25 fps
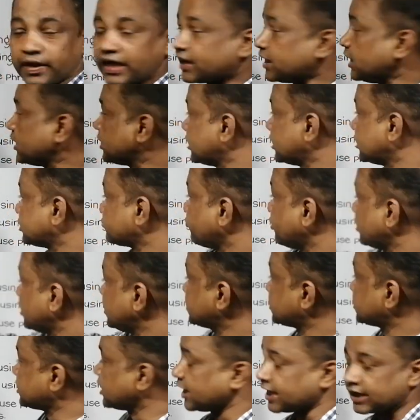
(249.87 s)
making. That one
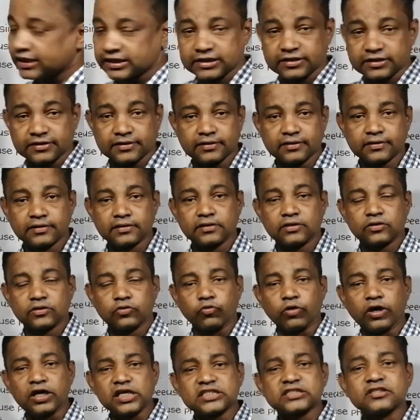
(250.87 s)
is the length.
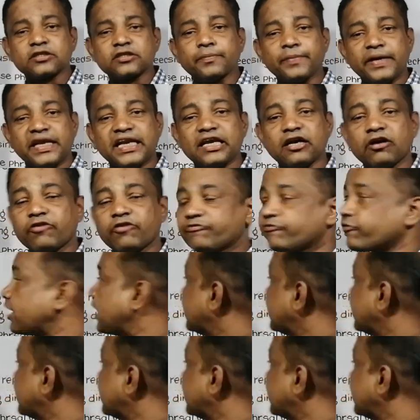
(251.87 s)
What is the meaning of